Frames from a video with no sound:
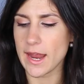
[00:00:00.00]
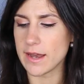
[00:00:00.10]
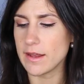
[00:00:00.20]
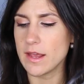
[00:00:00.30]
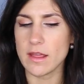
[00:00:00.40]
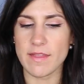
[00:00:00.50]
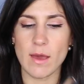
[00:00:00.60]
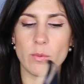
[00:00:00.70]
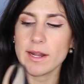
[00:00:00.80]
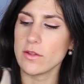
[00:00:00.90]
and
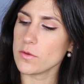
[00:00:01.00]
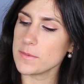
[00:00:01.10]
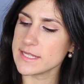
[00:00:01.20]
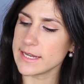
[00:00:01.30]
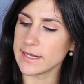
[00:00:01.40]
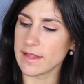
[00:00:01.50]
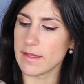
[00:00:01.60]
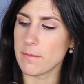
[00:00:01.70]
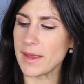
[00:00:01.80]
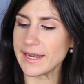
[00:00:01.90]
they're 100%
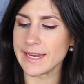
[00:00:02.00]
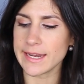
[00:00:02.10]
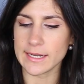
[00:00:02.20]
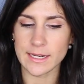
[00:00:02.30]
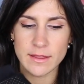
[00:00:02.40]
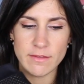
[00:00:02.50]
leather, made in Italy.